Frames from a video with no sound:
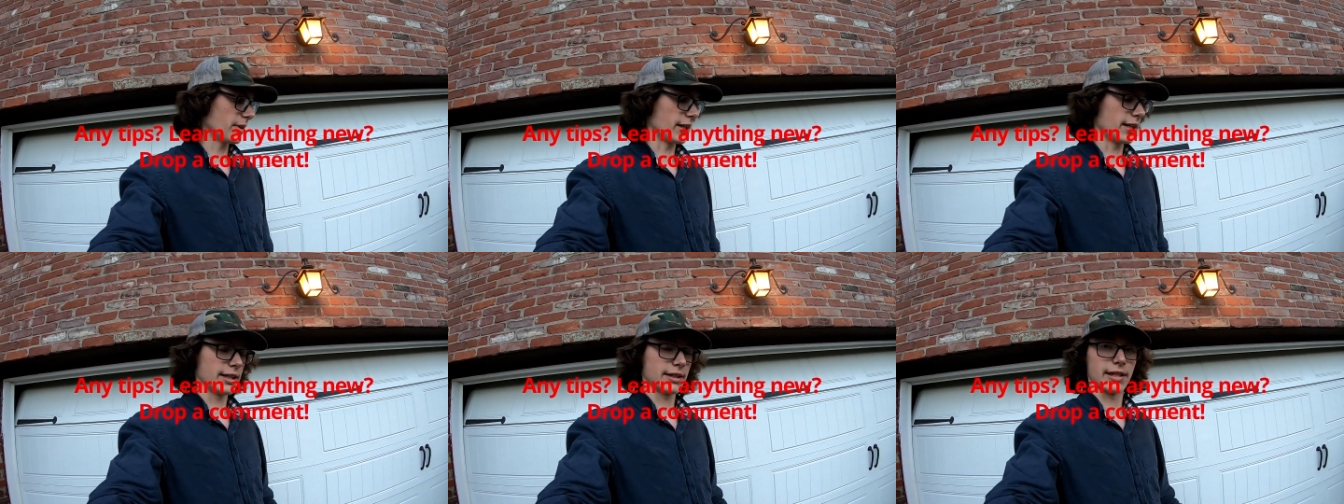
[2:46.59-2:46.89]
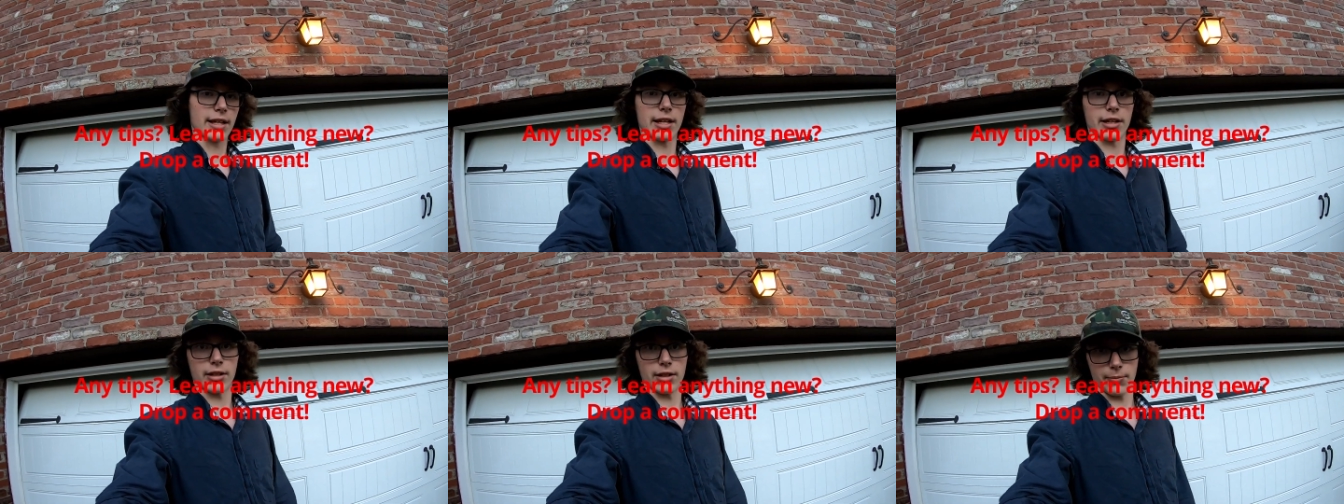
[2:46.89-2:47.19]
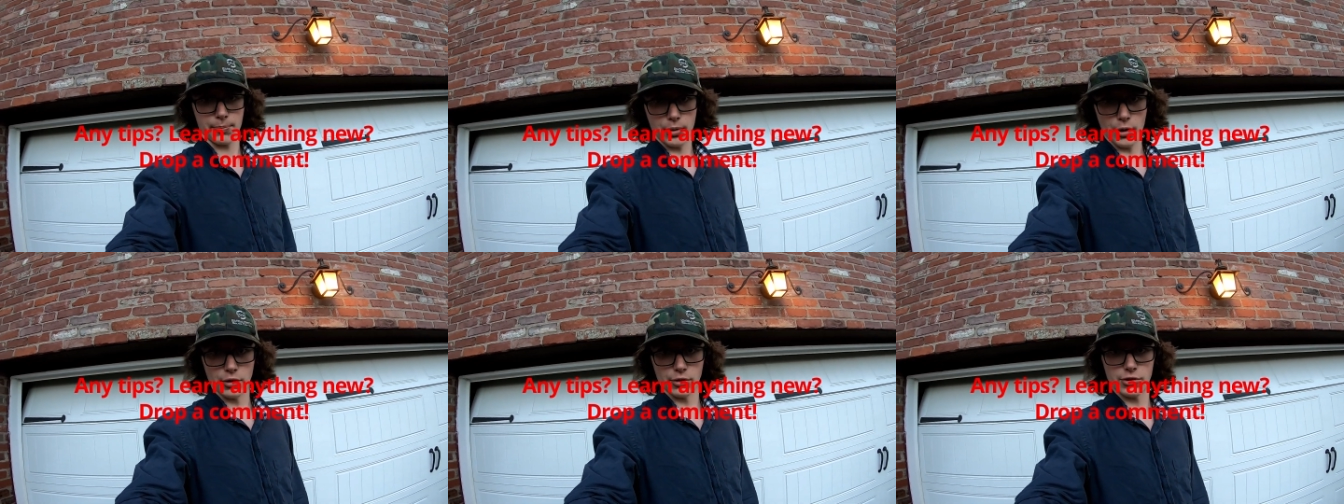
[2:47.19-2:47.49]
and hit
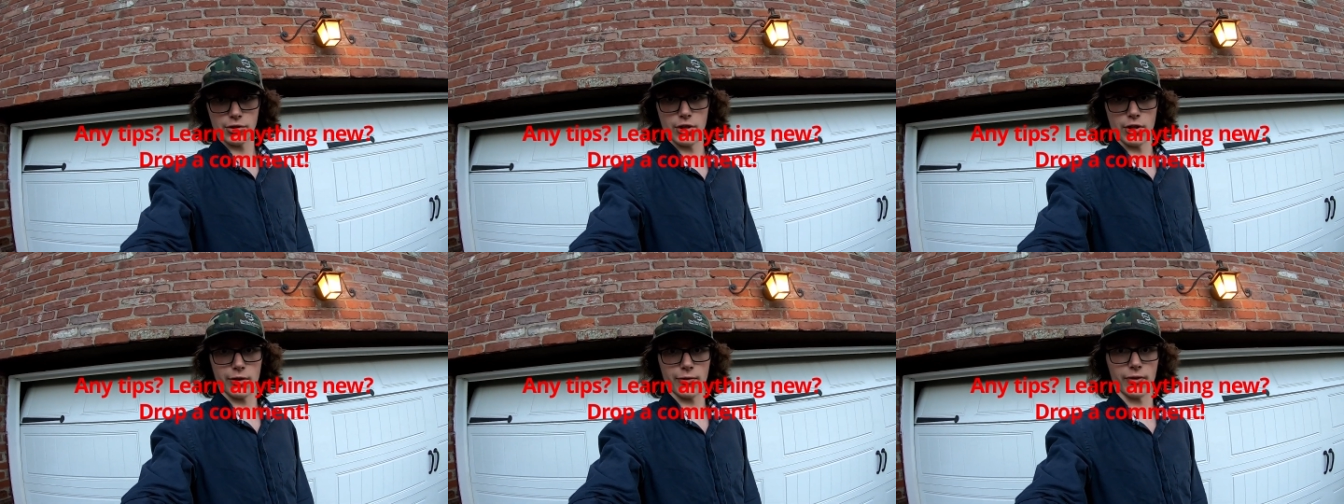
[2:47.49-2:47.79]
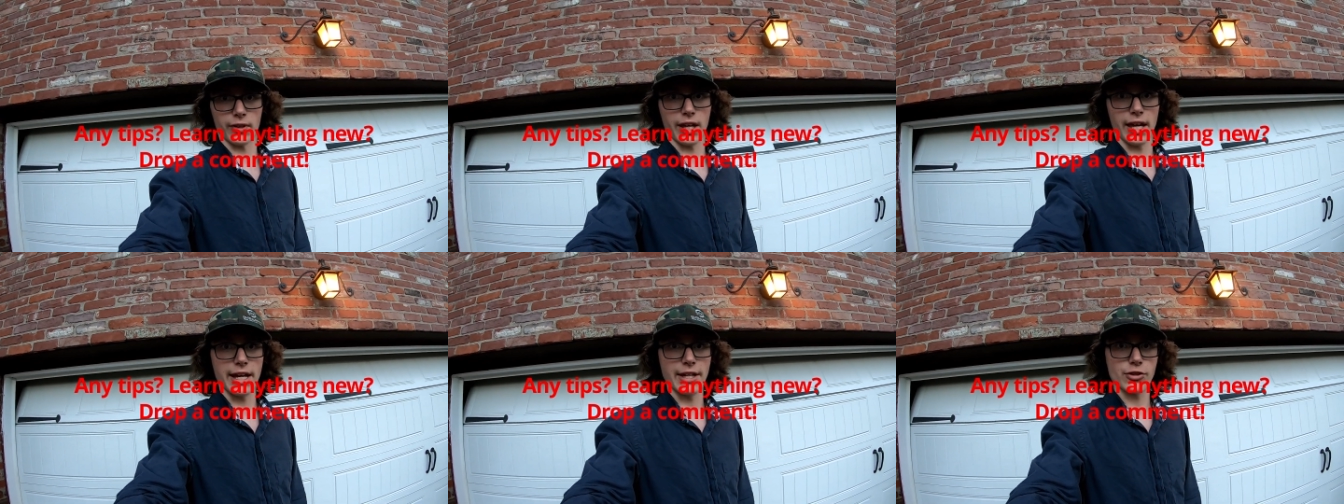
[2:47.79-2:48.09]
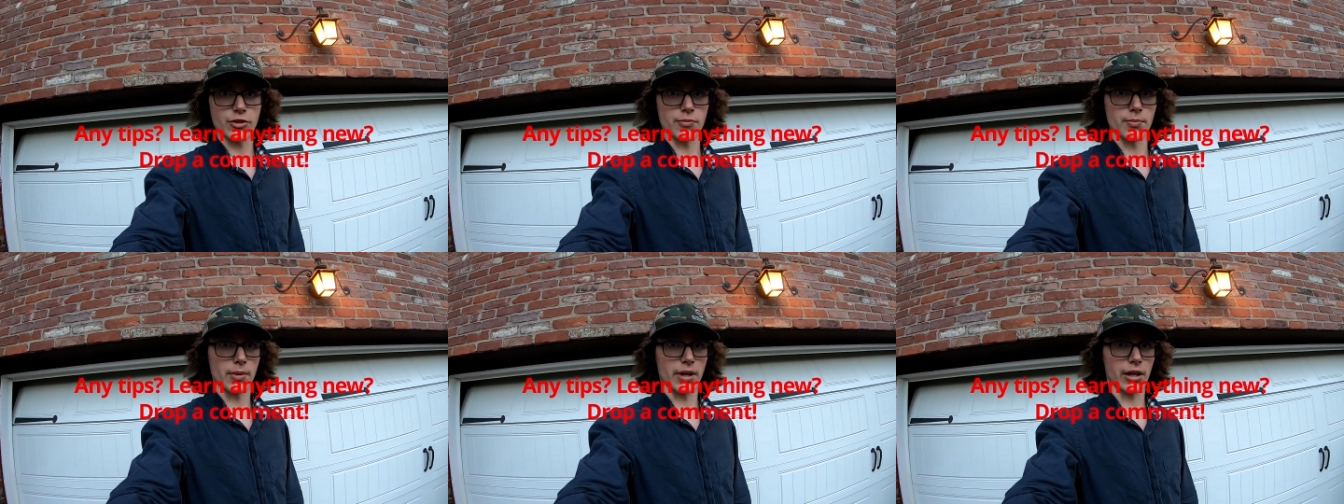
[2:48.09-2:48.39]
that post
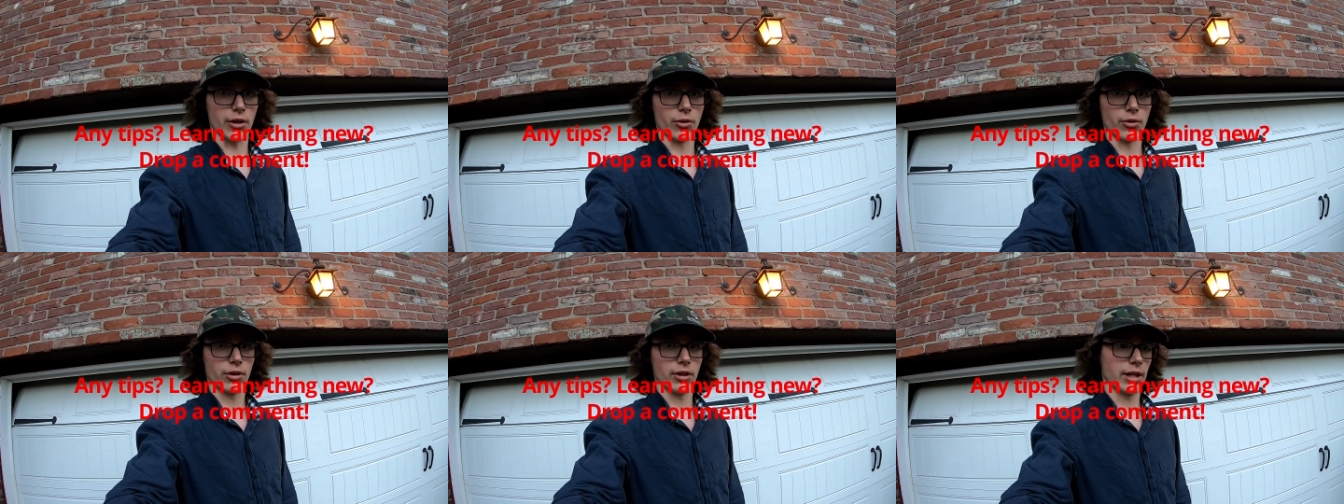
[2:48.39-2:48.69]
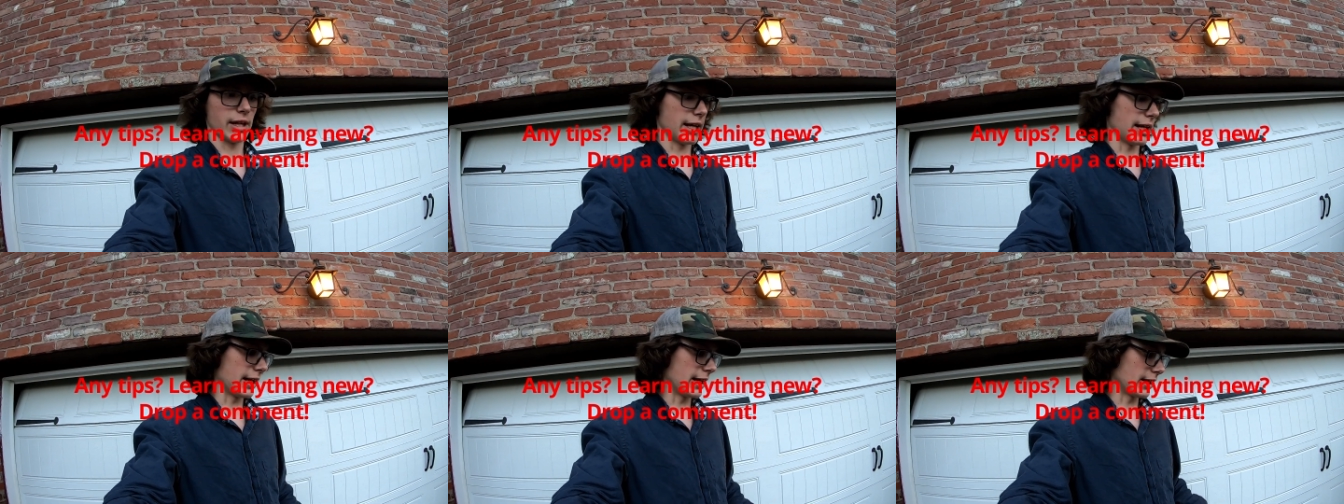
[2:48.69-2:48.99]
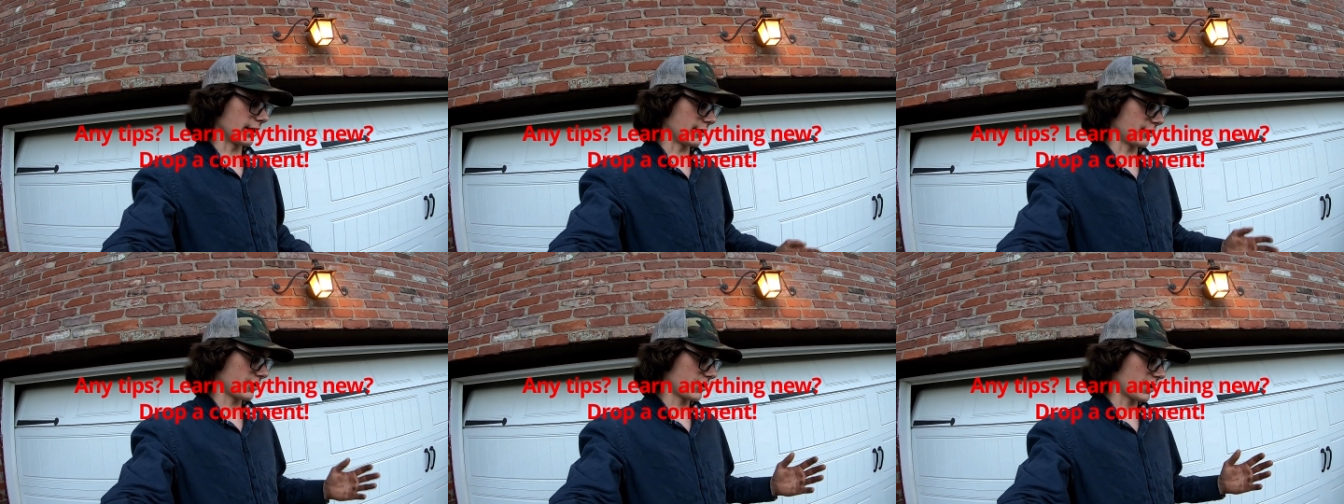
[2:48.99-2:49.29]
notification bell, and